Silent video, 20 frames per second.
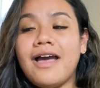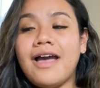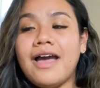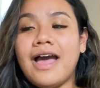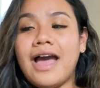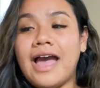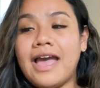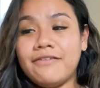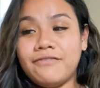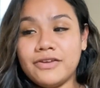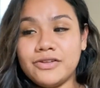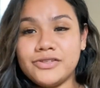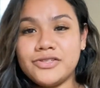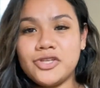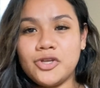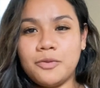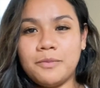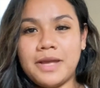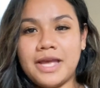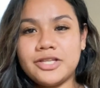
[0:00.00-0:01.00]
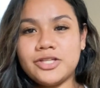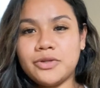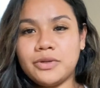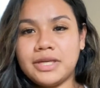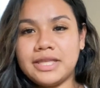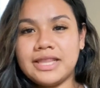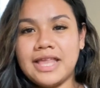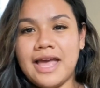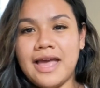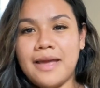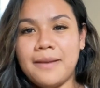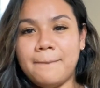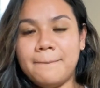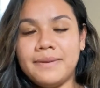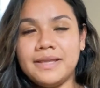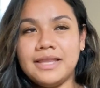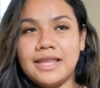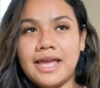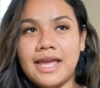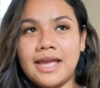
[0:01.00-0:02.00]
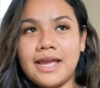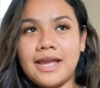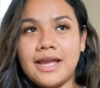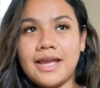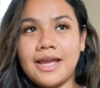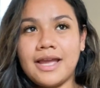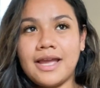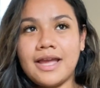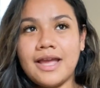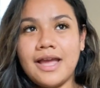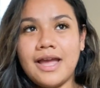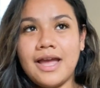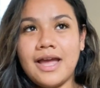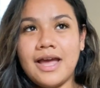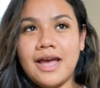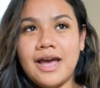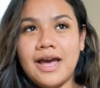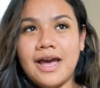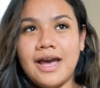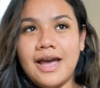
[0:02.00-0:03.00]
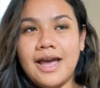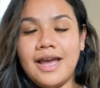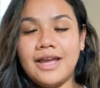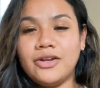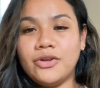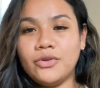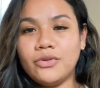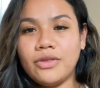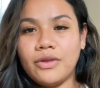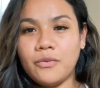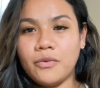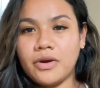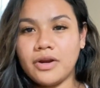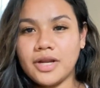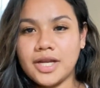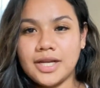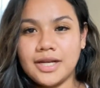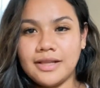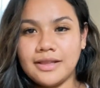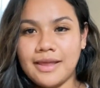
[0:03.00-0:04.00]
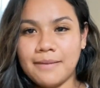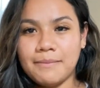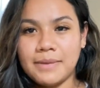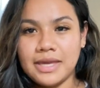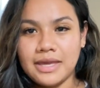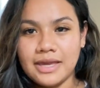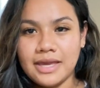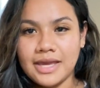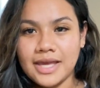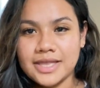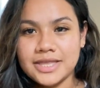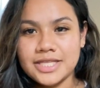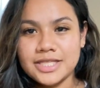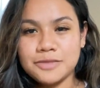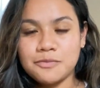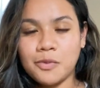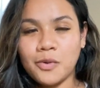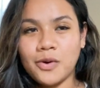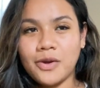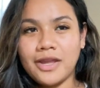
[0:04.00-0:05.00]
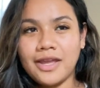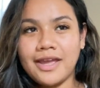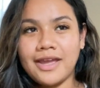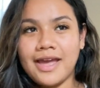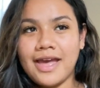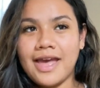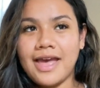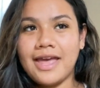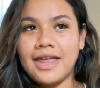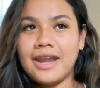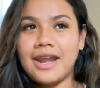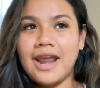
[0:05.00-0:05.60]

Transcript: I felt so bad doing that, but like I knew they weren't gonna let me eat at this point, and